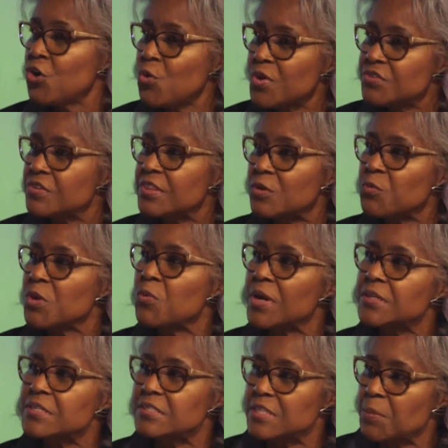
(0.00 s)
Who is it that we
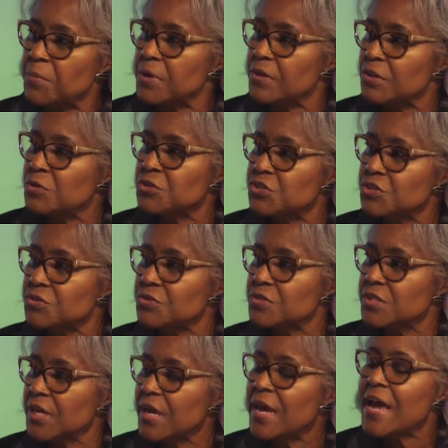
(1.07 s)
want to step into those
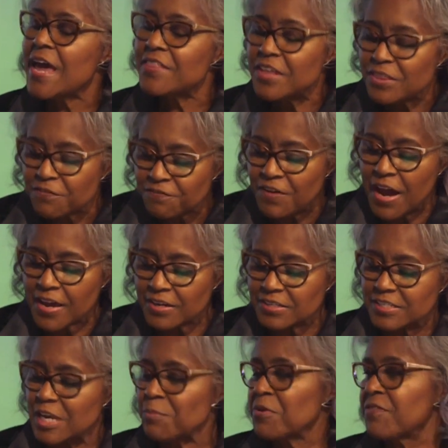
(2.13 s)
shoes? And then the final
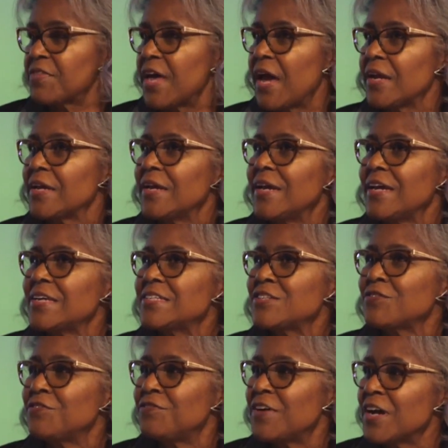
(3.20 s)
step of that is
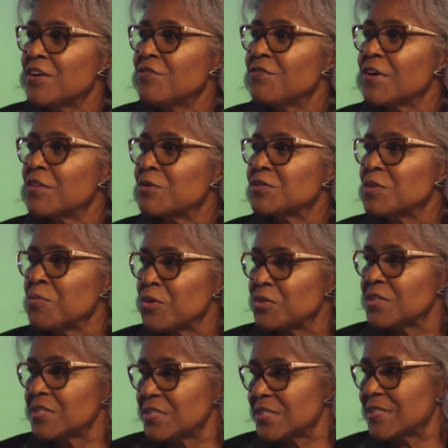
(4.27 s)
to fund for those
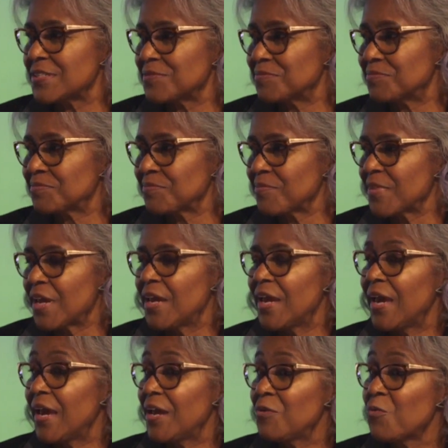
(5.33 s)
emergencies.
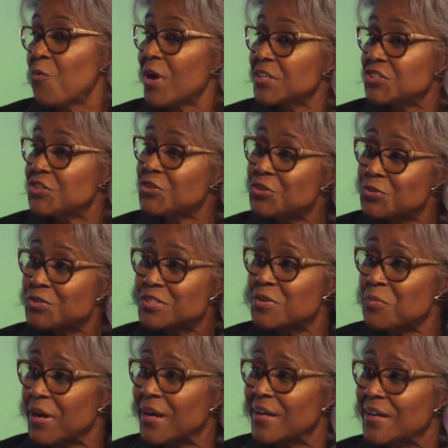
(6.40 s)
And once you use the
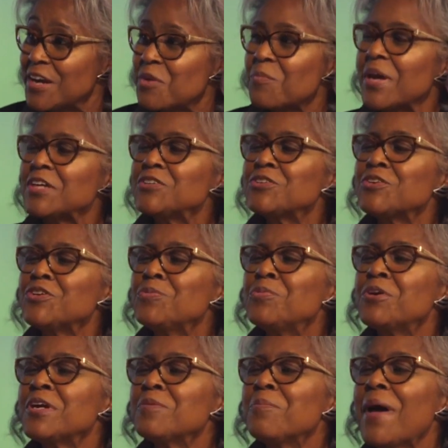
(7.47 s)
money, make sure you
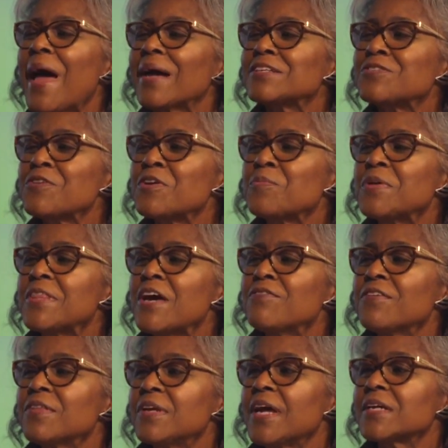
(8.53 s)
put it back so it'll be there
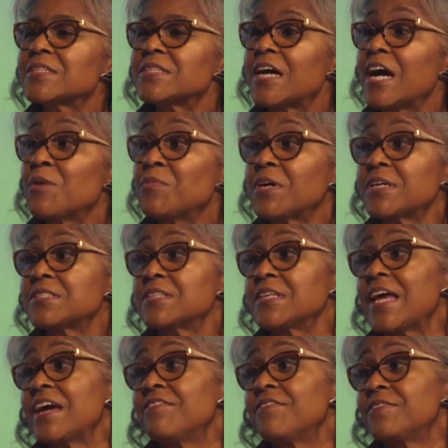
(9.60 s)
for the next time, because
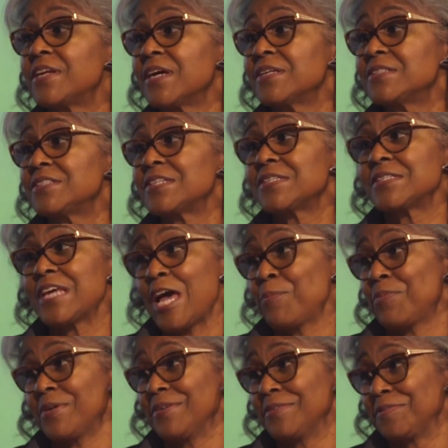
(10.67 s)
life does just
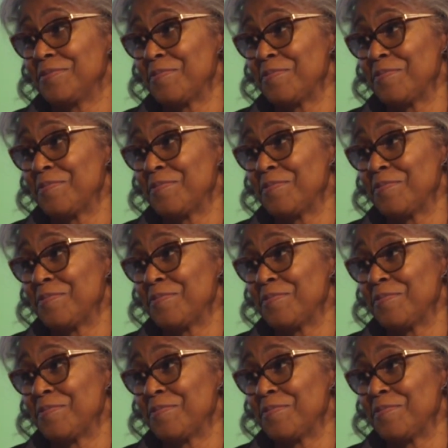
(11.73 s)
happen.